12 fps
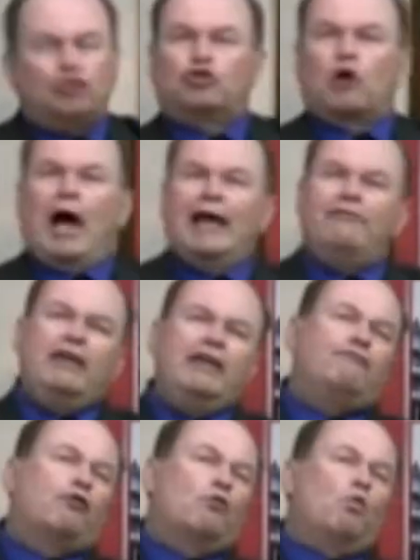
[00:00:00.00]

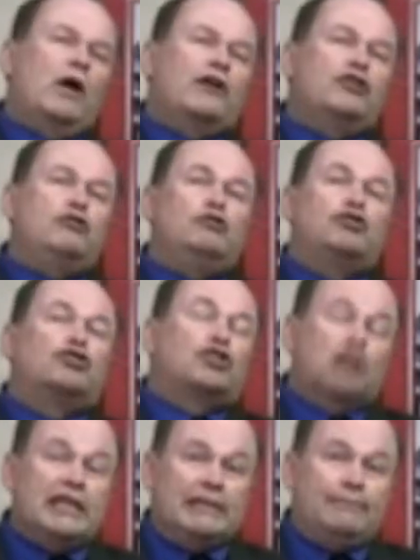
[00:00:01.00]
Driving from where you
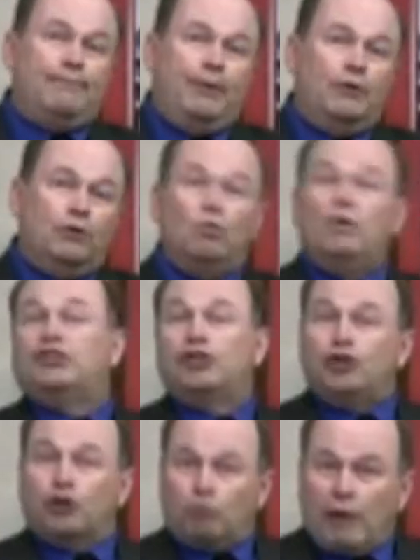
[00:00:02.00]
sleep, which
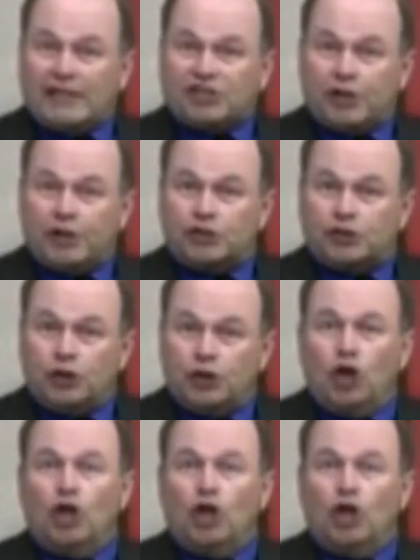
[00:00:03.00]
is your residence,